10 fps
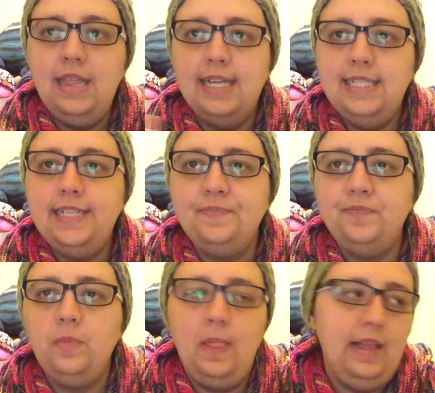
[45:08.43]
that's it.
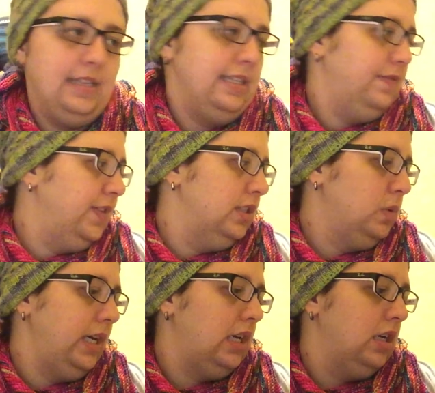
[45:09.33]
That's it for
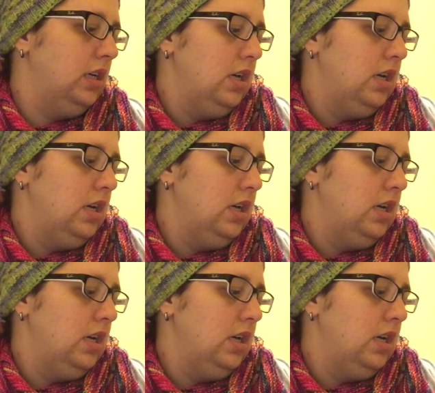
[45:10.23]
this week.